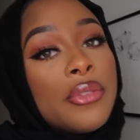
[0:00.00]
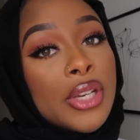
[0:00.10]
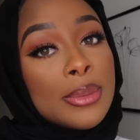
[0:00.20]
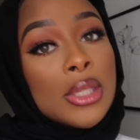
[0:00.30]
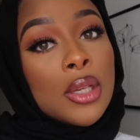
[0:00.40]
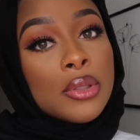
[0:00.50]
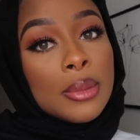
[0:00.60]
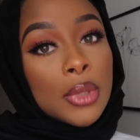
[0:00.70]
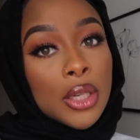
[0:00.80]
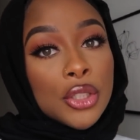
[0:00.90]
fix myself
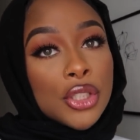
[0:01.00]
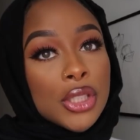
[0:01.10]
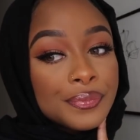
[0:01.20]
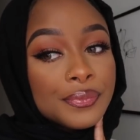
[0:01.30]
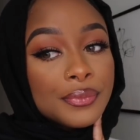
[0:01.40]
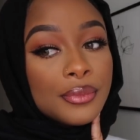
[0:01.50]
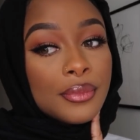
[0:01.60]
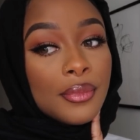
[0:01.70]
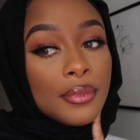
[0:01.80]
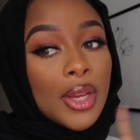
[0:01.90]
some lunch
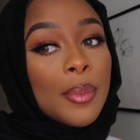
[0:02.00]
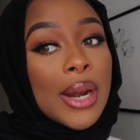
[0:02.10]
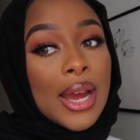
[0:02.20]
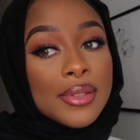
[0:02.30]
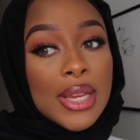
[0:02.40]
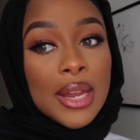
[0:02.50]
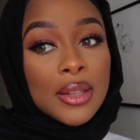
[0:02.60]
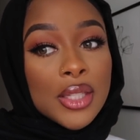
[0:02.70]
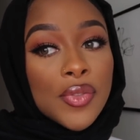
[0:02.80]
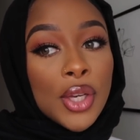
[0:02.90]
but I have to
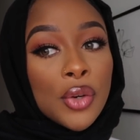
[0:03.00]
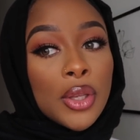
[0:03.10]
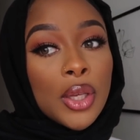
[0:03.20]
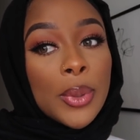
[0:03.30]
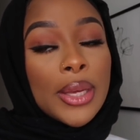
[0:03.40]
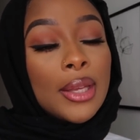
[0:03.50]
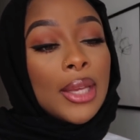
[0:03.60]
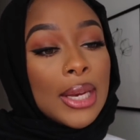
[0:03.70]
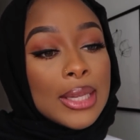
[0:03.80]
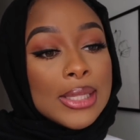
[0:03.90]
edit this video really quick
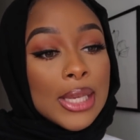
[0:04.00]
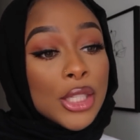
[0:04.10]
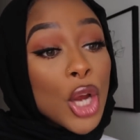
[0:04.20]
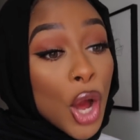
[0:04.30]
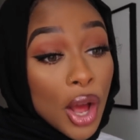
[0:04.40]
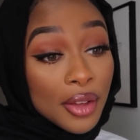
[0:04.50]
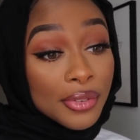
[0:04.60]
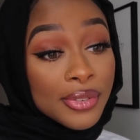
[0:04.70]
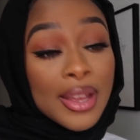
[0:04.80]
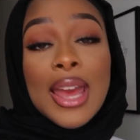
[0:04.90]
and get it sent
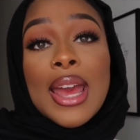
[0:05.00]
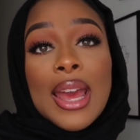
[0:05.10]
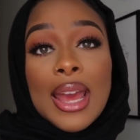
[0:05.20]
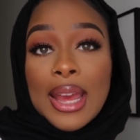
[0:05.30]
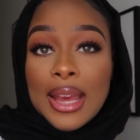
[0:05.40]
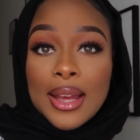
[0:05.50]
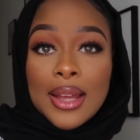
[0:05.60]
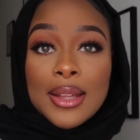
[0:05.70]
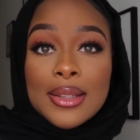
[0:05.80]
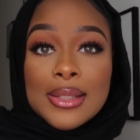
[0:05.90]
off
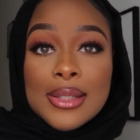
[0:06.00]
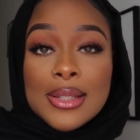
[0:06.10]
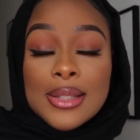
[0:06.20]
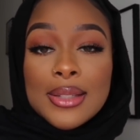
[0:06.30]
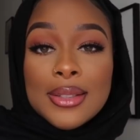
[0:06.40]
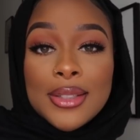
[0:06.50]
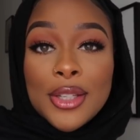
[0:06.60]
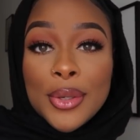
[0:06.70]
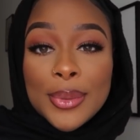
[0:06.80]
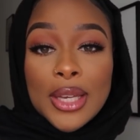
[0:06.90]
and you
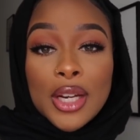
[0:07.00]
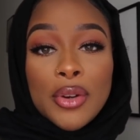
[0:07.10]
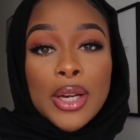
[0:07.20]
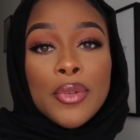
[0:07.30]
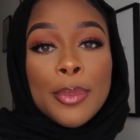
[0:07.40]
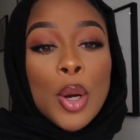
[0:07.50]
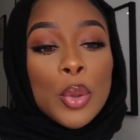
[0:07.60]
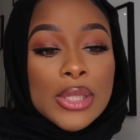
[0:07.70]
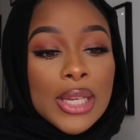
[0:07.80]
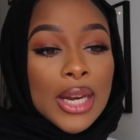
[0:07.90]
know get it ready for
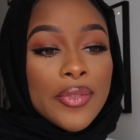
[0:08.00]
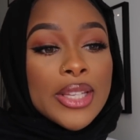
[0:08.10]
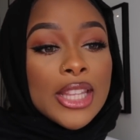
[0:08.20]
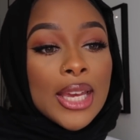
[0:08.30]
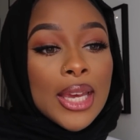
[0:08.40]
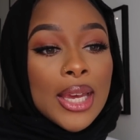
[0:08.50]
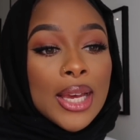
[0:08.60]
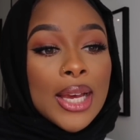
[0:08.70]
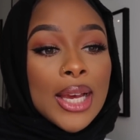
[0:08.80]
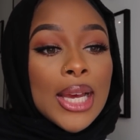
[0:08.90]
posting and
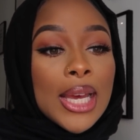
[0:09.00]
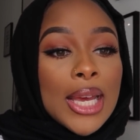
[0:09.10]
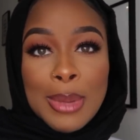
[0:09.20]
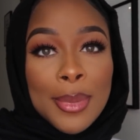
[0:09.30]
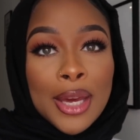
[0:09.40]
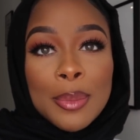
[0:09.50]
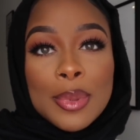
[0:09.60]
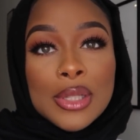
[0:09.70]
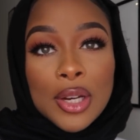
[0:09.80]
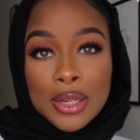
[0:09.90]
everything I think my makeup
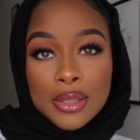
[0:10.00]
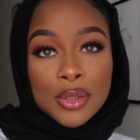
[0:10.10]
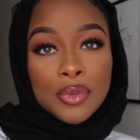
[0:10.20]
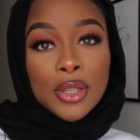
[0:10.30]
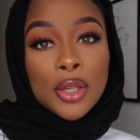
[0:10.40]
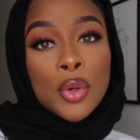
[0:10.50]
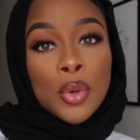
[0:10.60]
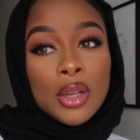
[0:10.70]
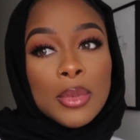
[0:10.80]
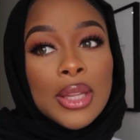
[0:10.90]
is honestly really
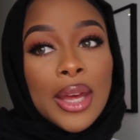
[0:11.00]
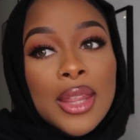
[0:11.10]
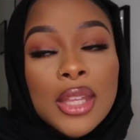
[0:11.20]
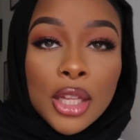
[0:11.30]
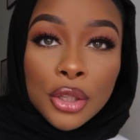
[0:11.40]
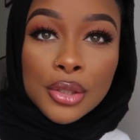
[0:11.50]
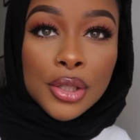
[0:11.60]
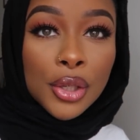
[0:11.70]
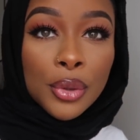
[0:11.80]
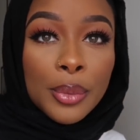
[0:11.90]
annoying me like I think it looks
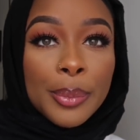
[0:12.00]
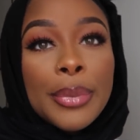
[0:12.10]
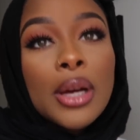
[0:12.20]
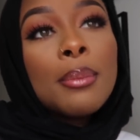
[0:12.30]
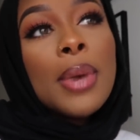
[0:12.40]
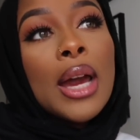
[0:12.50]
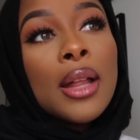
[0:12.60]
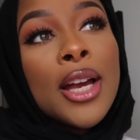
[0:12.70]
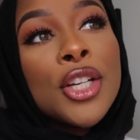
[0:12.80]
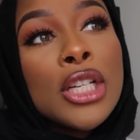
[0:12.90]
cute but my
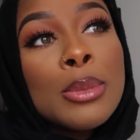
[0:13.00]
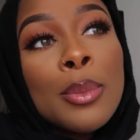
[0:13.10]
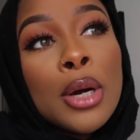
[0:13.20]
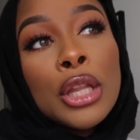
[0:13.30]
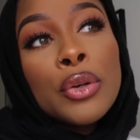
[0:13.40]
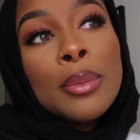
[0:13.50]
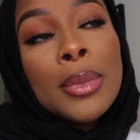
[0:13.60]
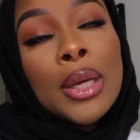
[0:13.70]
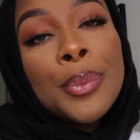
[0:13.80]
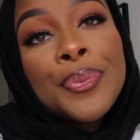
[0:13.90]
eyelash has been bothering
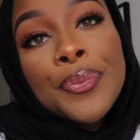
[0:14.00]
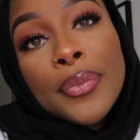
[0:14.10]
me